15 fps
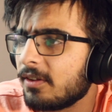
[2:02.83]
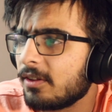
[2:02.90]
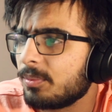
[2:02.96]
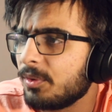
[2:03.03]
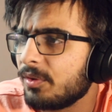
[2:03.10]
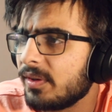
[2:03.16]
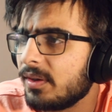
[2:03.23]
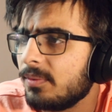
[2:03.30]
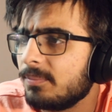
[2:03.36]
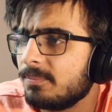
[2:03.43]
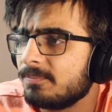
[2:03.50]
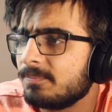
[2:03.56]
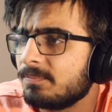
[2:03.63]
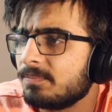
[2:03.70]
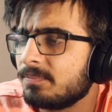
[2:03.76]
in this movie.
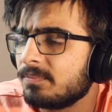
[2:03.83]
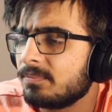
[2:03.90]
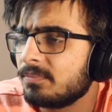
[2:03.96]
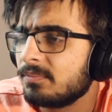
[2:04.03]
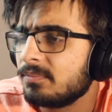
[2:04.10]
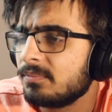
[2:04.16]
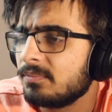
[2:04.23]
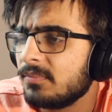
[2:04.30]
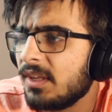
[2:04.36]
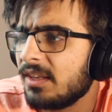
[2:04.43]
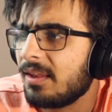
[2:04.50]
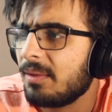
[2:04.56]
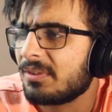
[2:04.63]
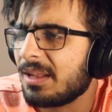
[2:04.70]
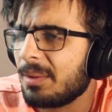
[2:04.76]

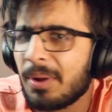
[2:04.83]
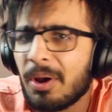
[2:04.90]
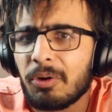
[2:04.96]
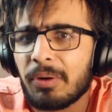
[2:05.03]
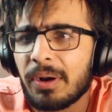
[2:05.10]
His name's Glen Powell,